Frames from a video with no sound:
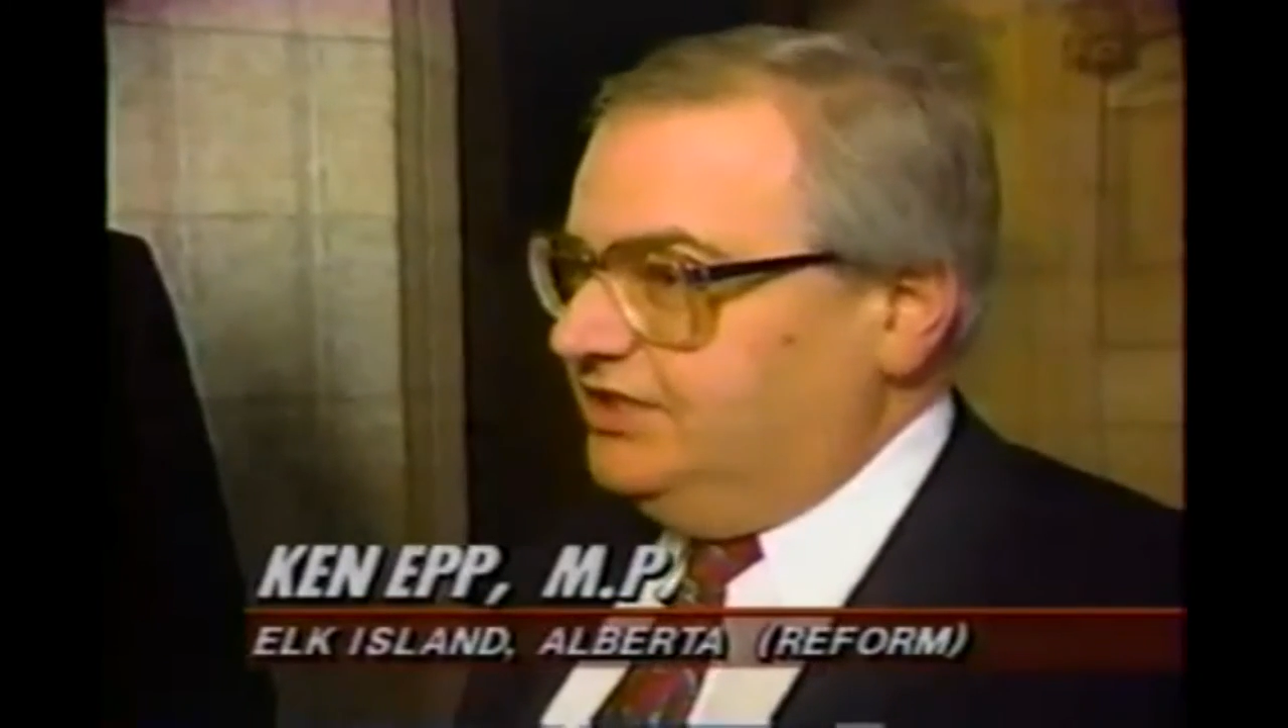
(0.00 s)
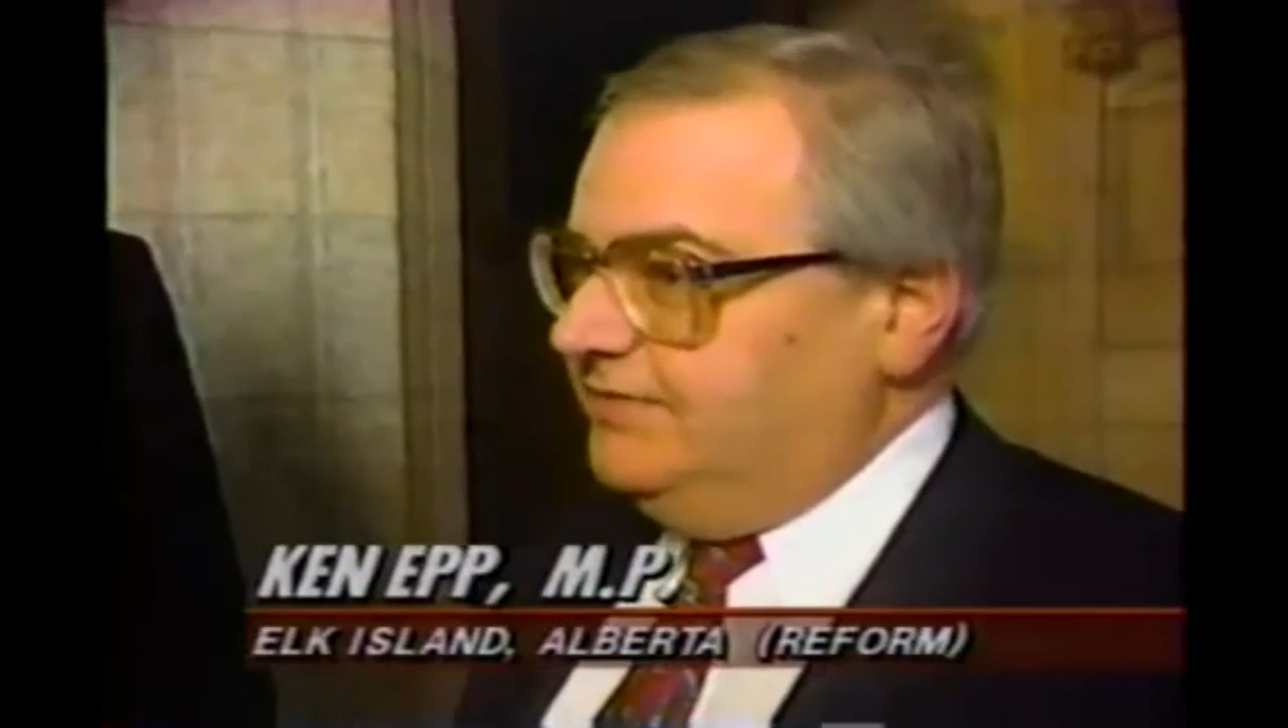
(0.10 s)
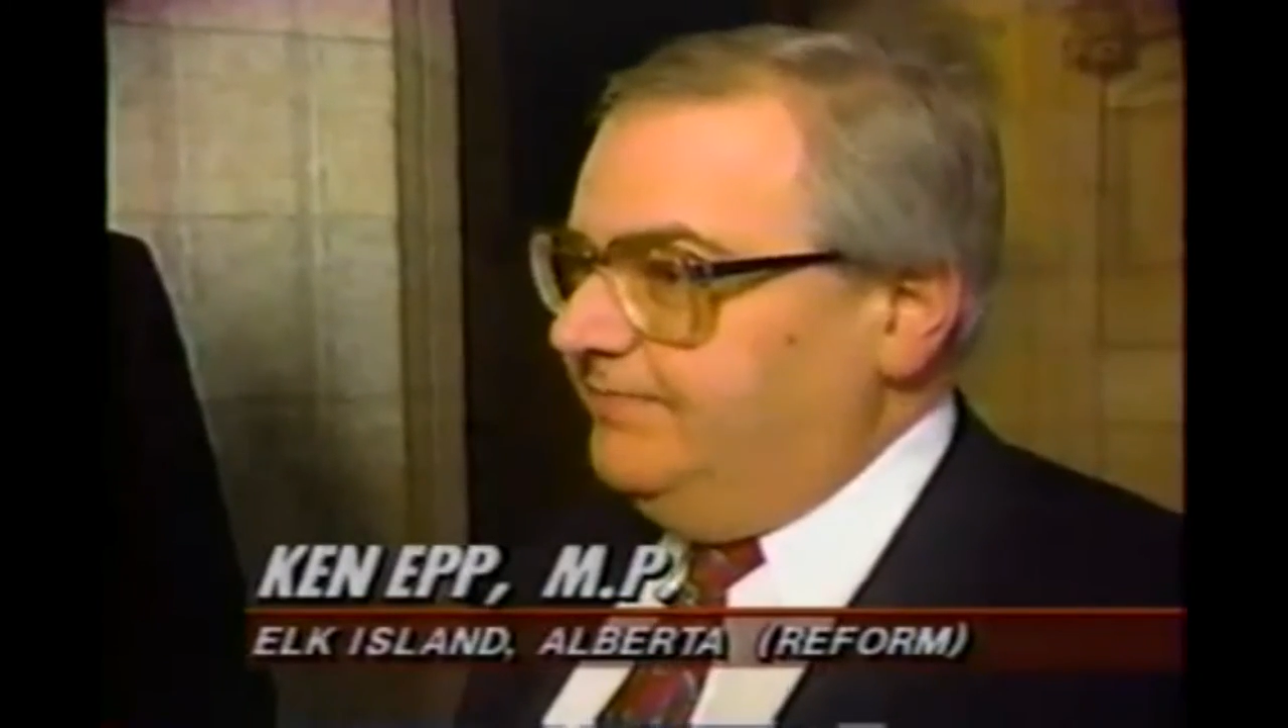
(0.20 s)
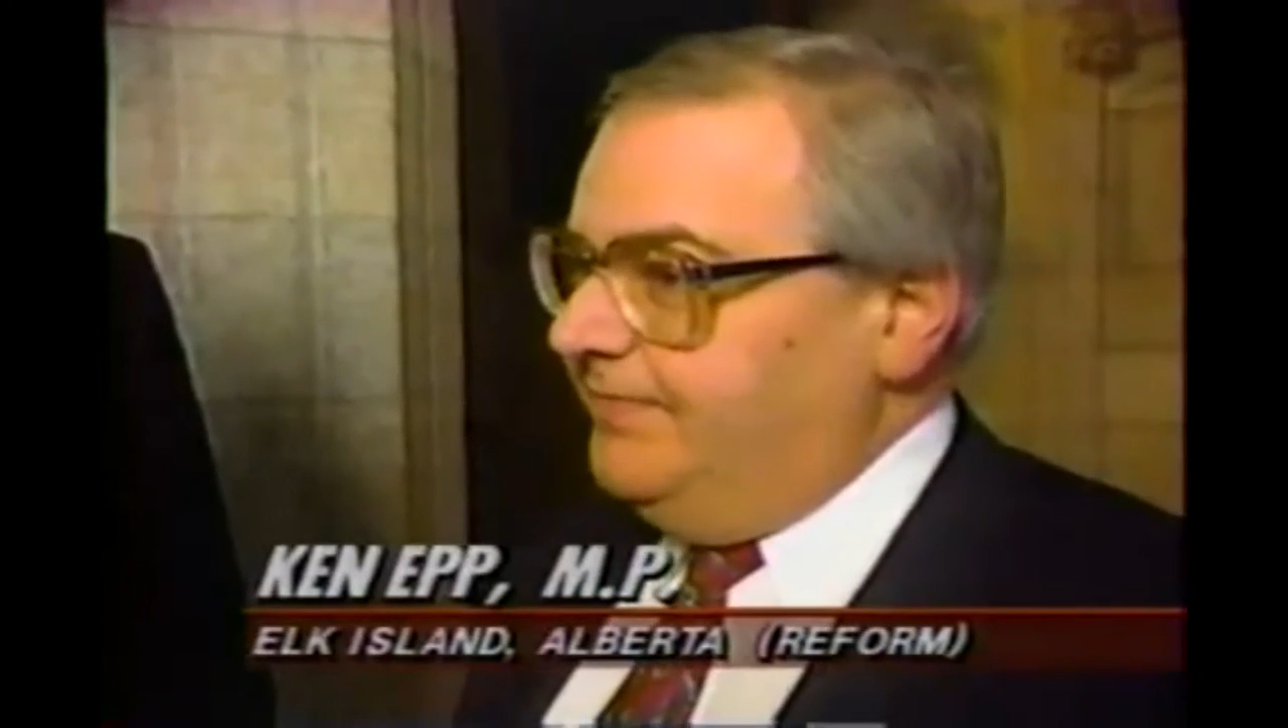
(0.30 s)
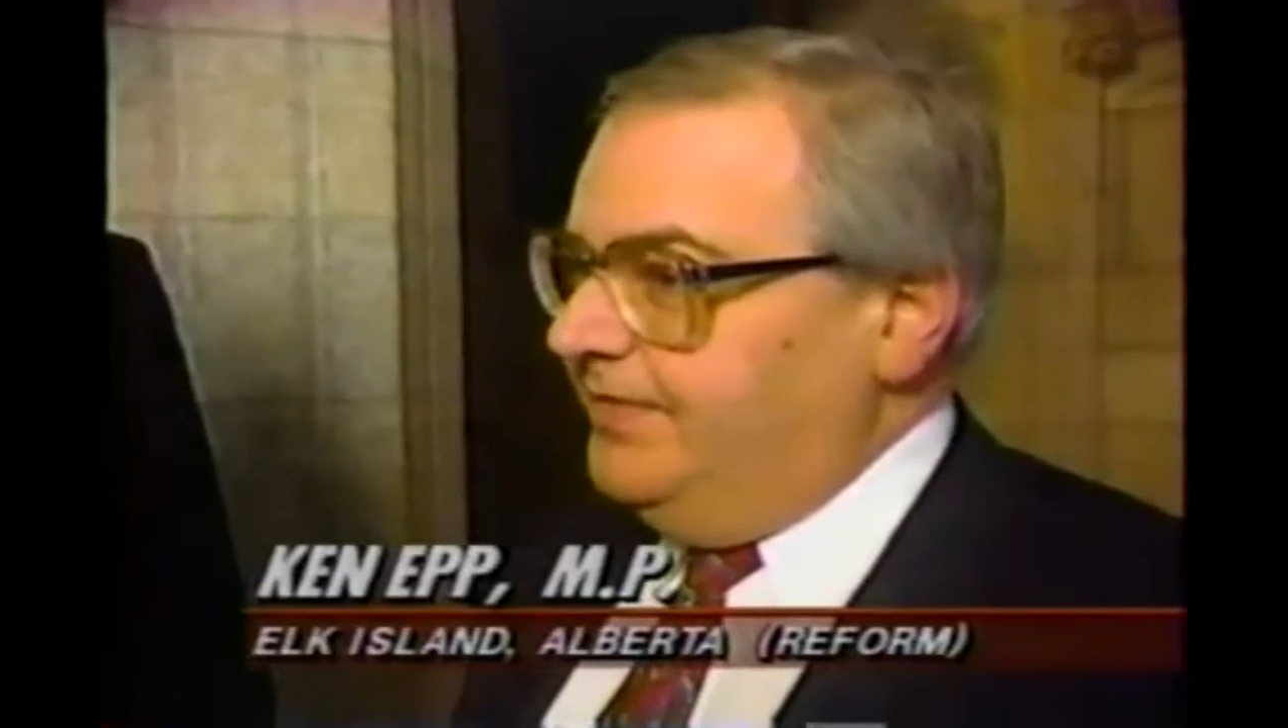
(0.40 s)

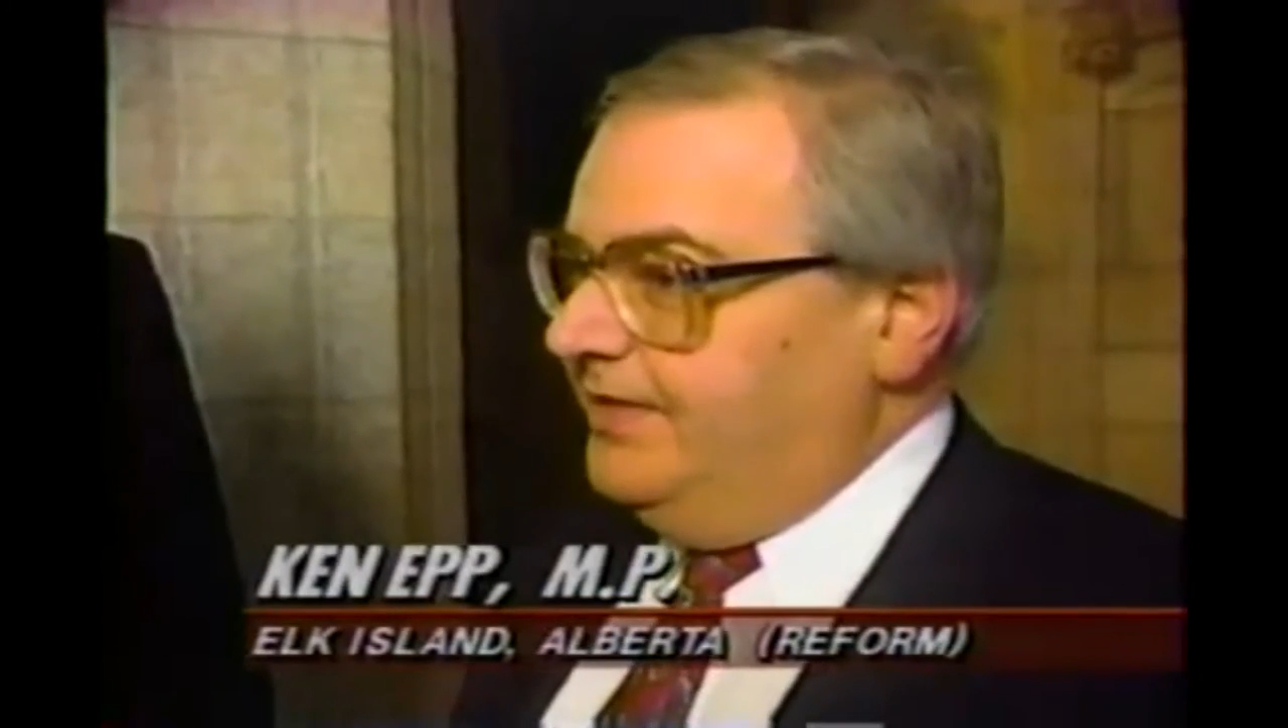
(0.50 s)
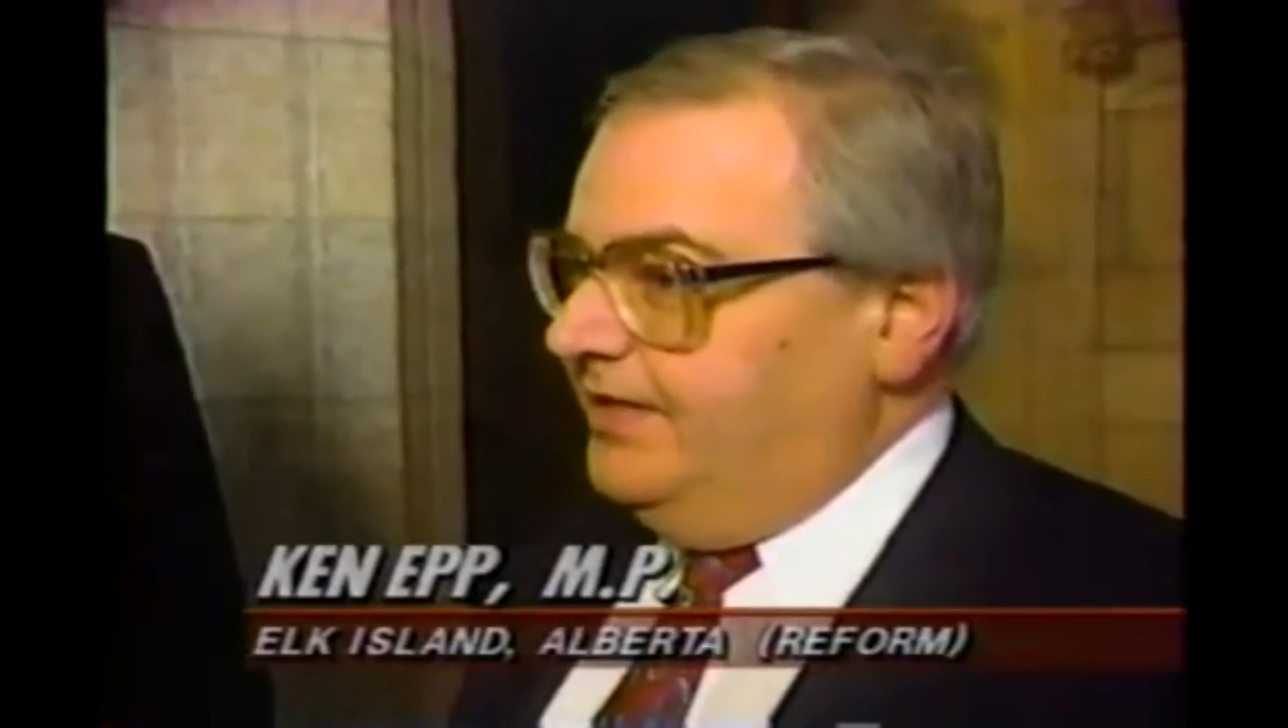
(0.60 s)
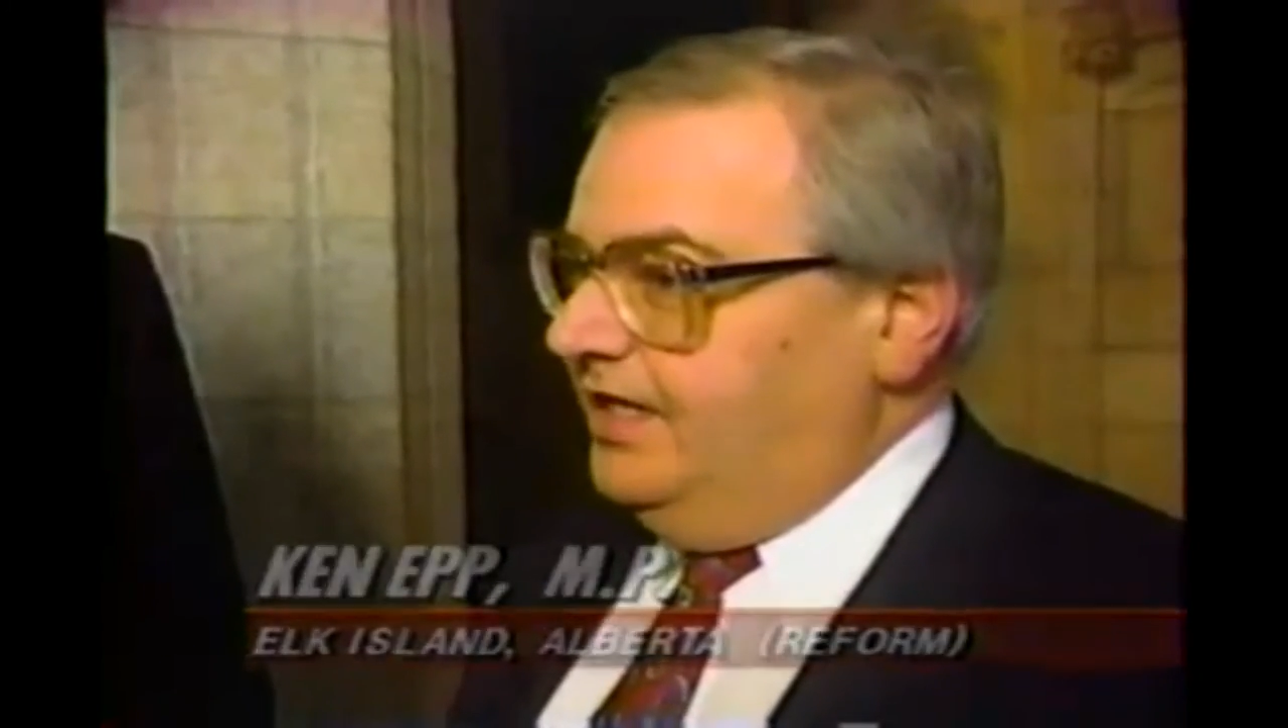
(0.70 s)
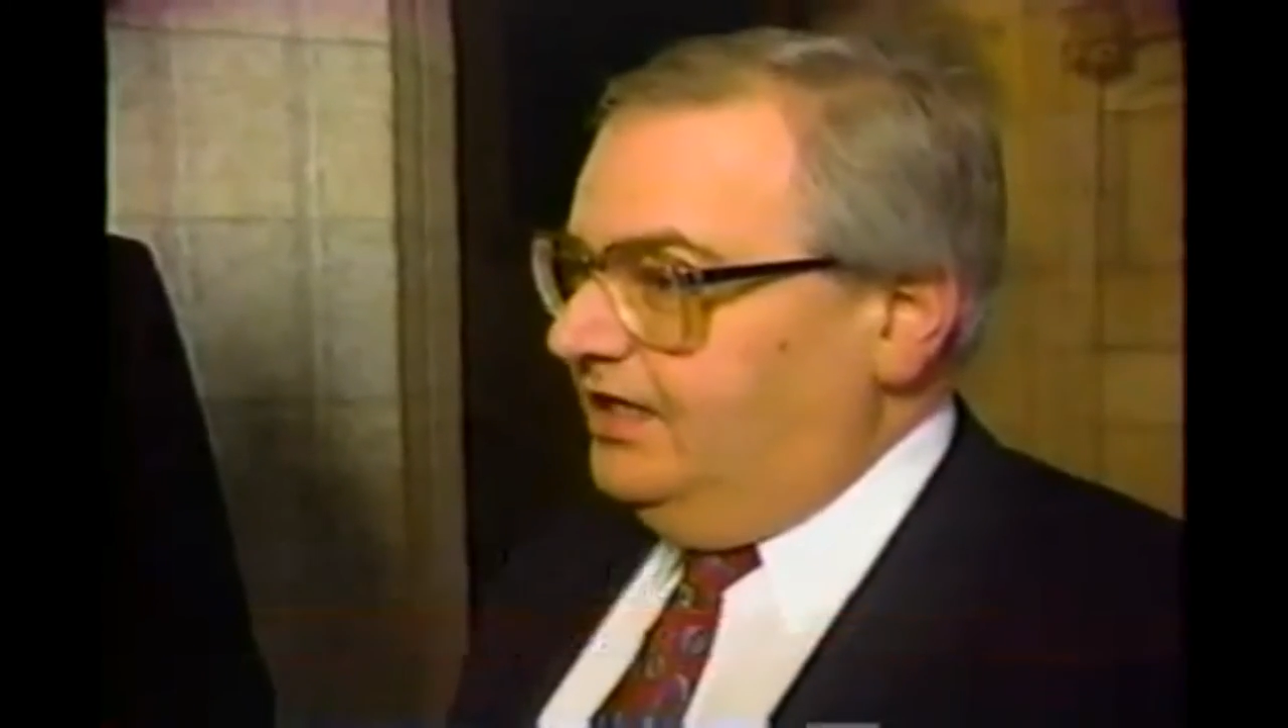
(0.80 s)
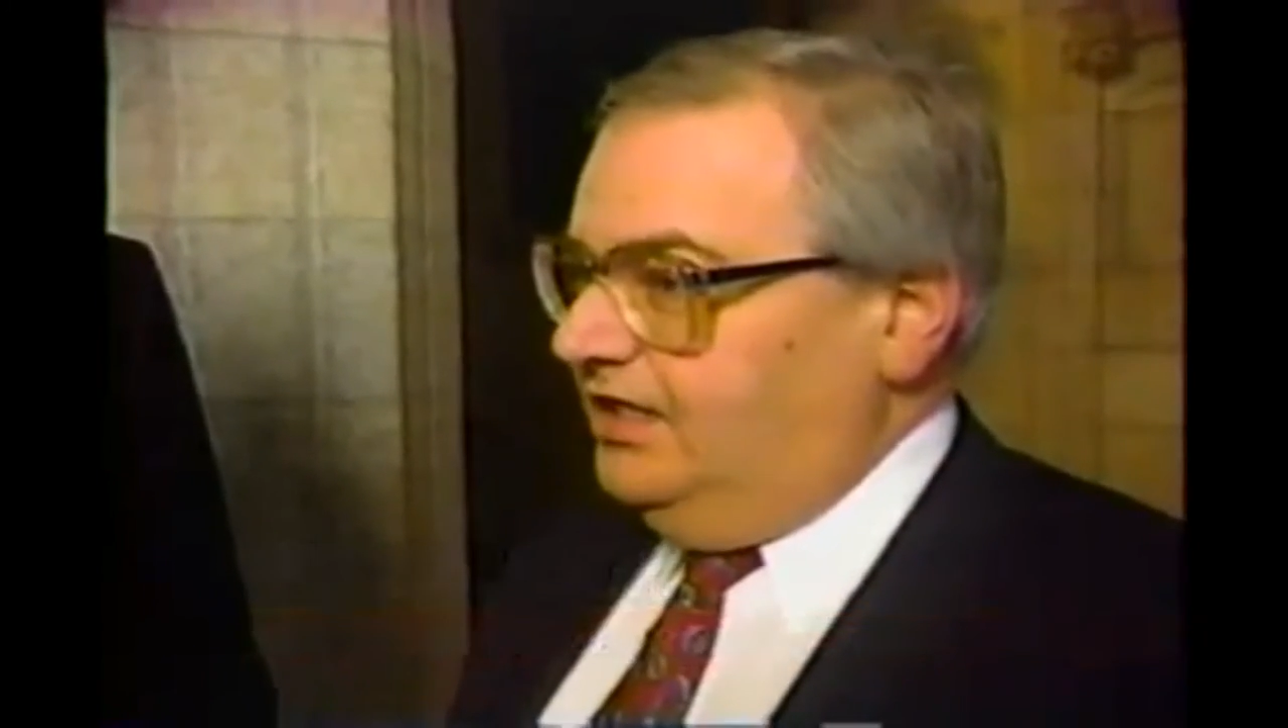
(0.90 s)
and
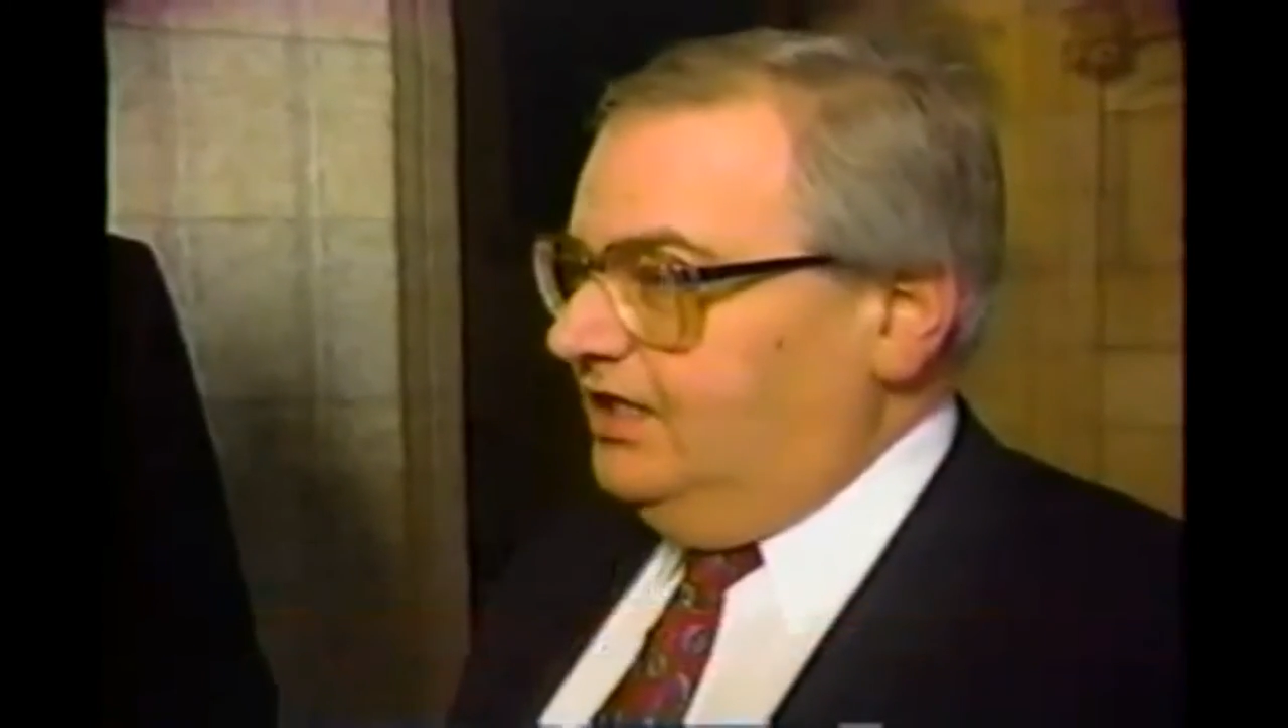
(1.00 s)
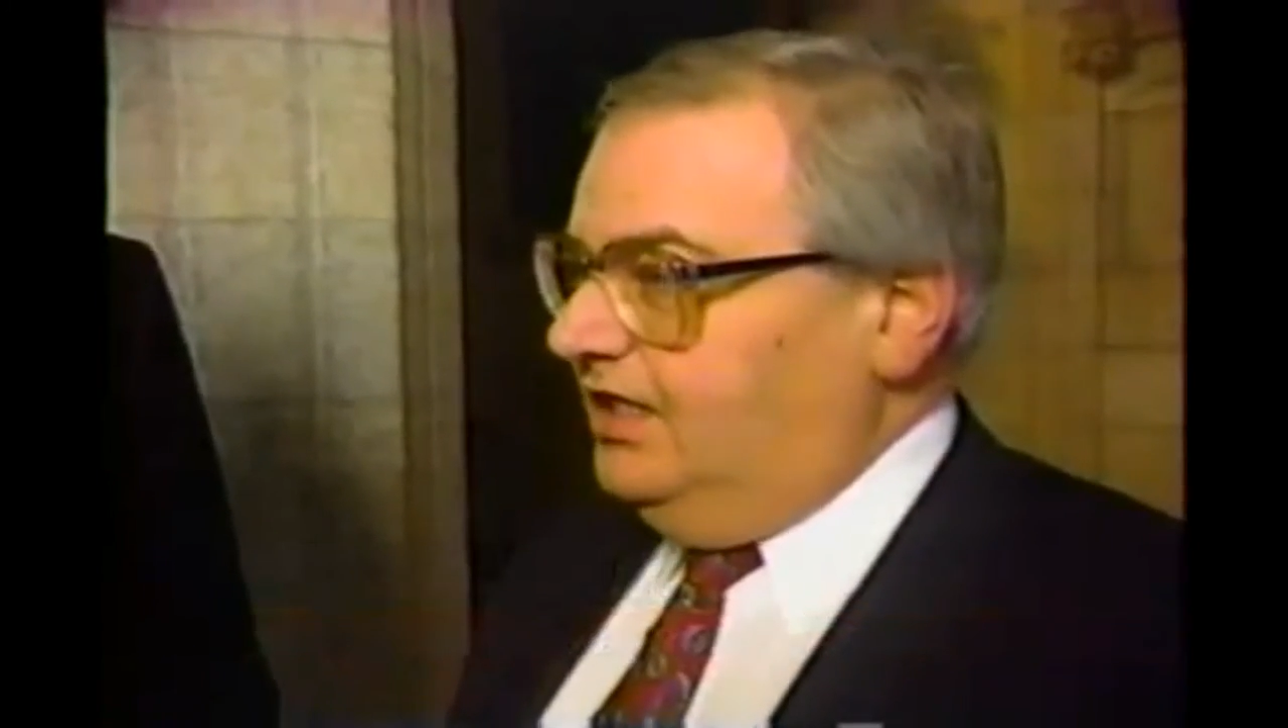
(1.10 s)
separatists.